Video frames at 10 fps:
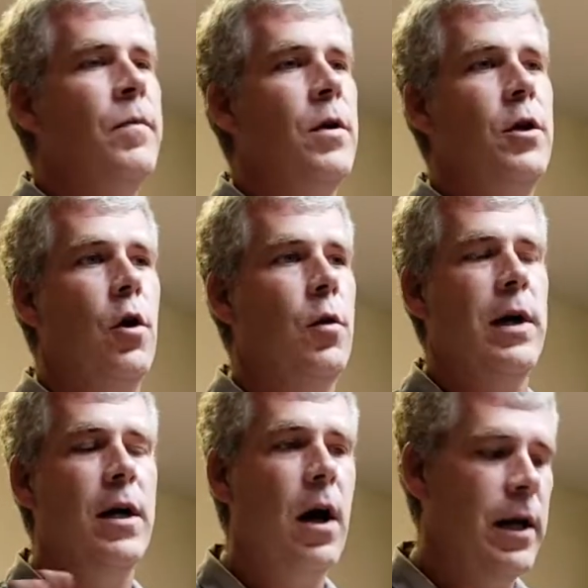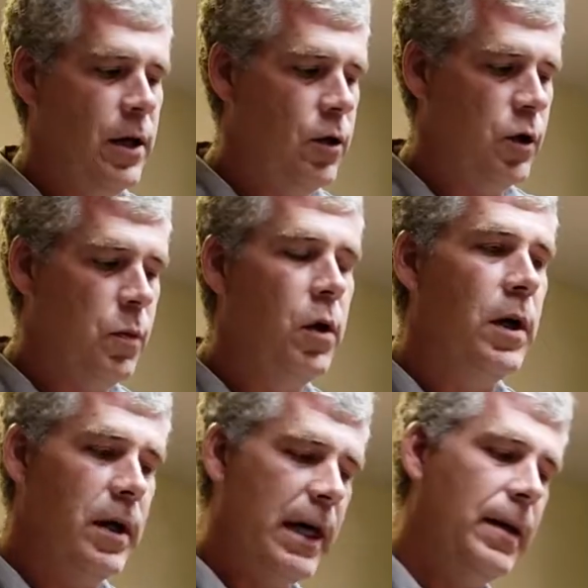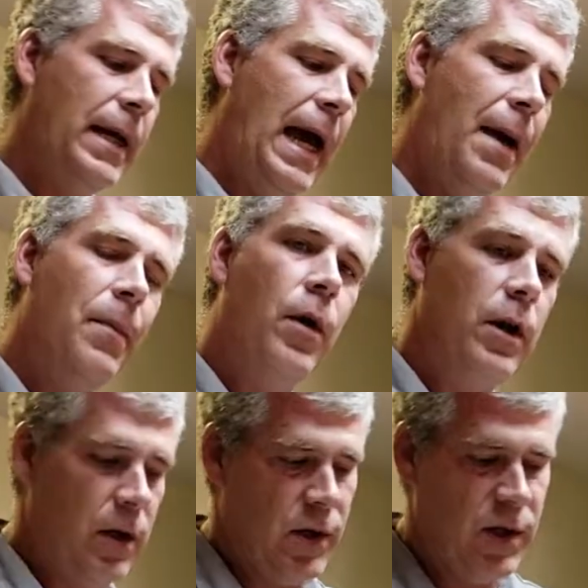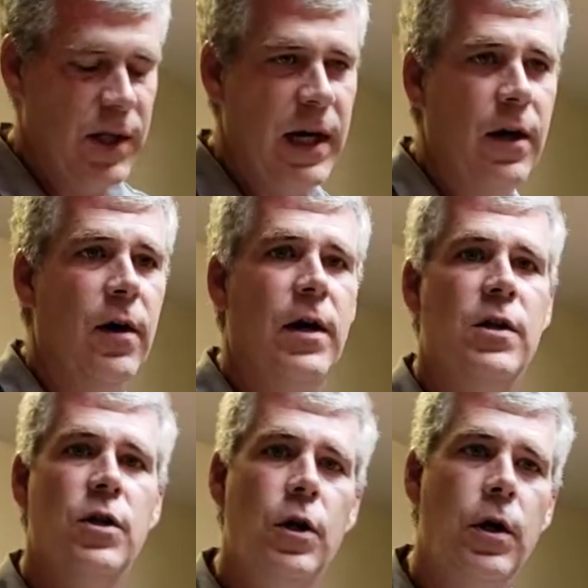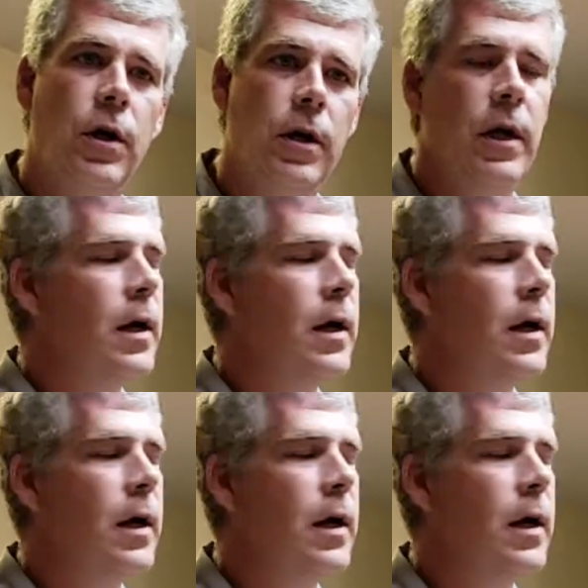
You don't cut it, you just put a cap on it and a sticker and it's good.